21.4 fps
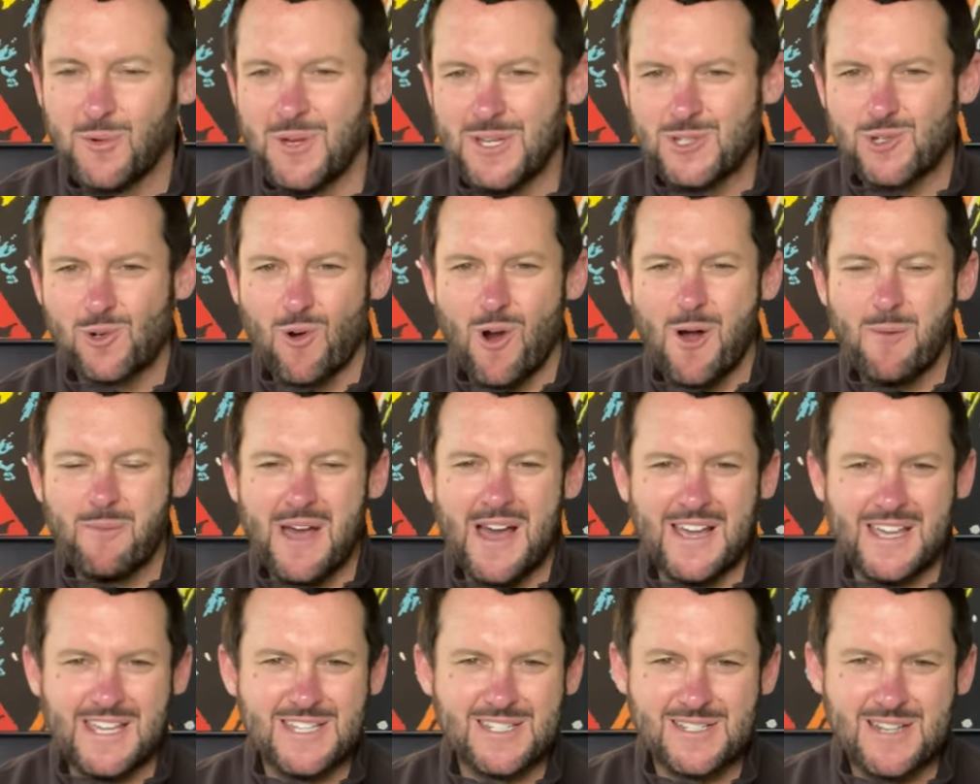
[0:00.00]
only
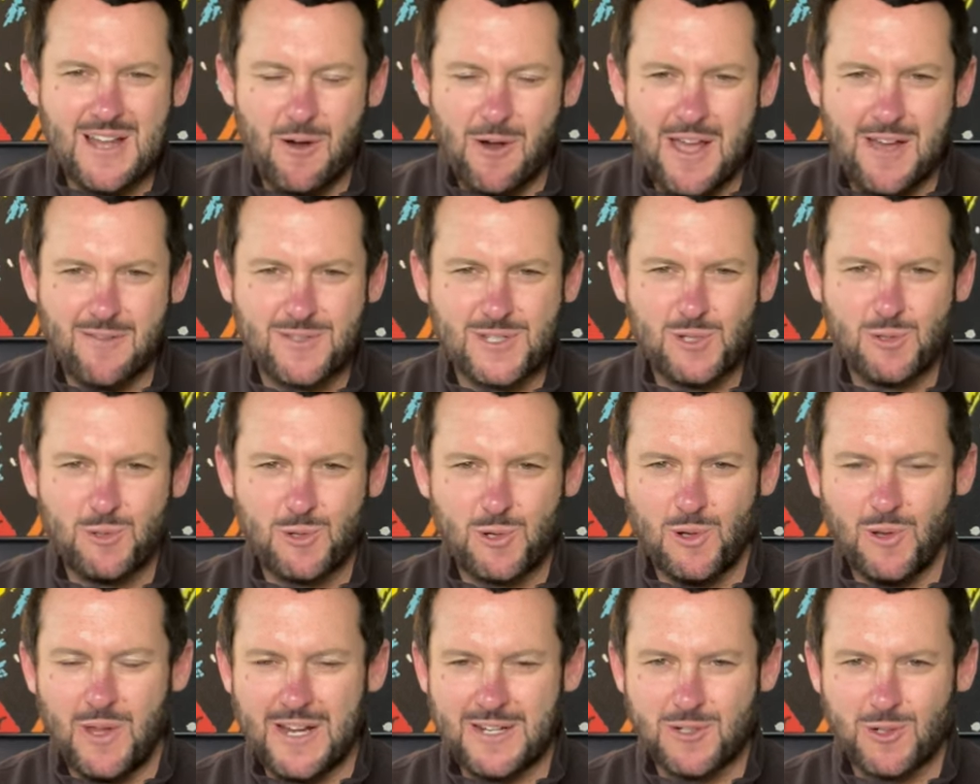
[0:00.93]
drawback is now I have two
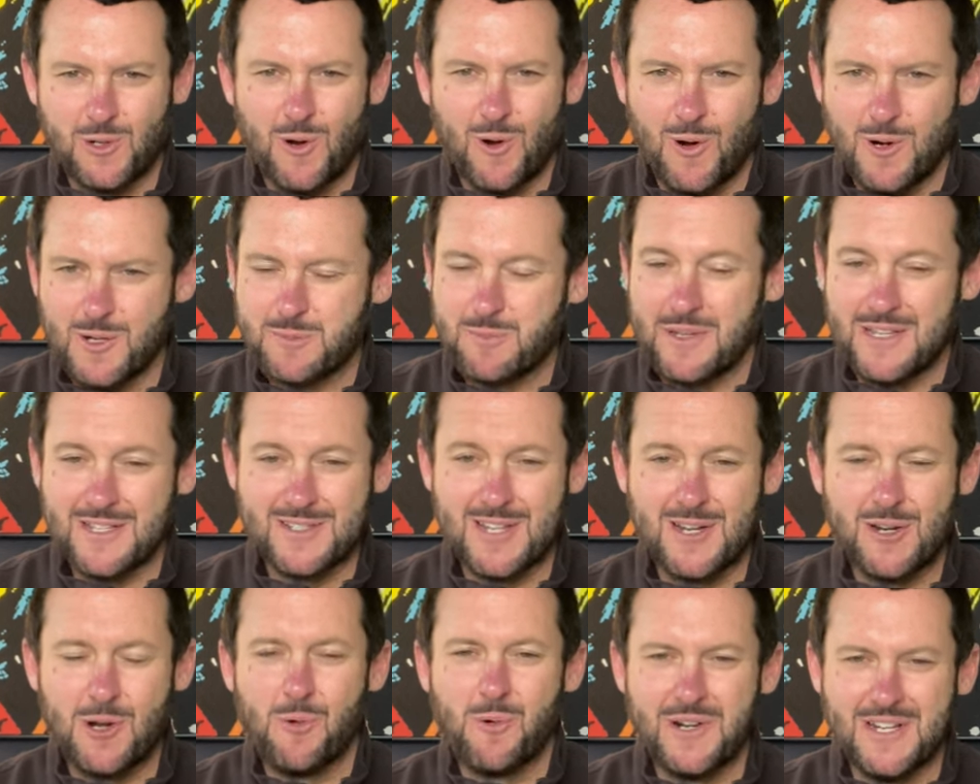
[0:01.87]
collector cars because
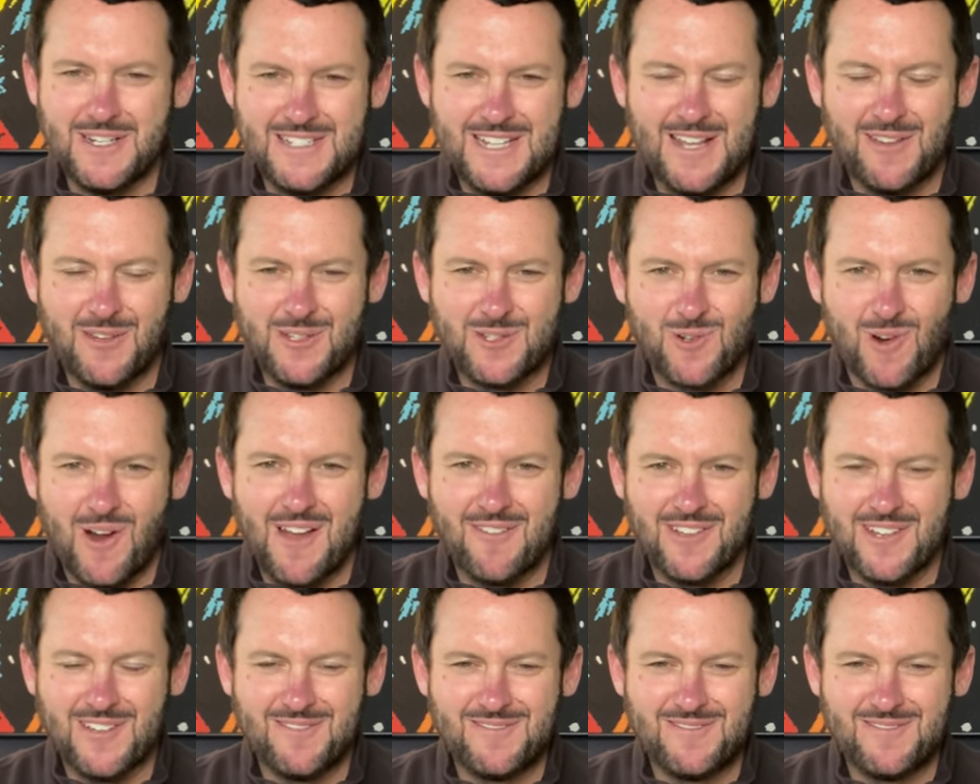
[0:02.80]
I don't want to daily drive it.